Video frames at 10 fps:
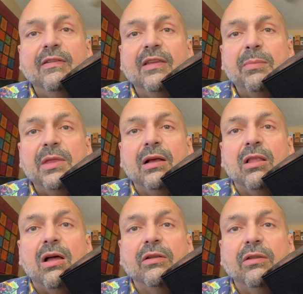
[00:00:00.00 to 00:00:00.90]
something
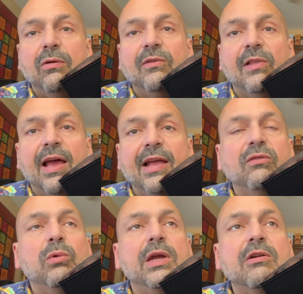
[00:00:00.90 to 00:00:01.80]
along those
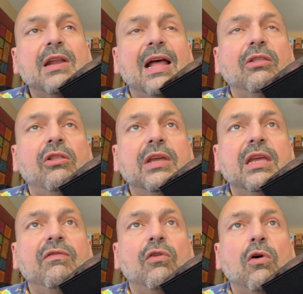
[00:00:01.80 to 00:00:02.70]
lines where you're not
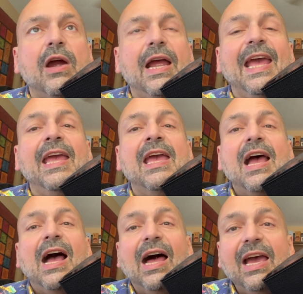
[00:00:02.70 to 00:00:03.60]
looking for a
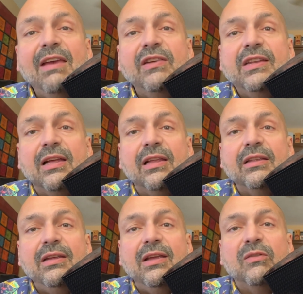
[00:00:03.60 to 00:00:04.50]
high
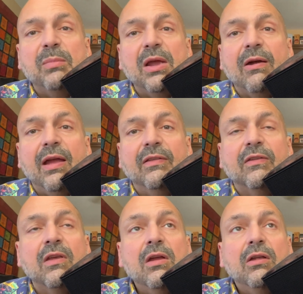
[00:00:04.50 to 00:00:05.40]
fidelity experience